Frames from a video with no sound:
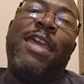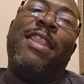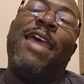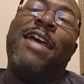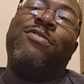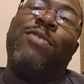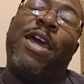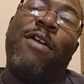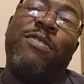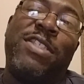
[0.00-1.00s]
and that's when
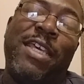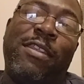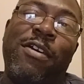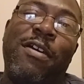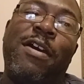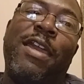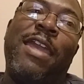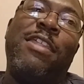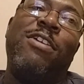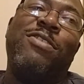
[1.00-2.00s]
I will set the hook.
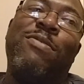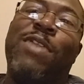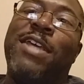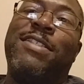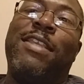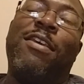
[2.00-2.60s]
And usually when I set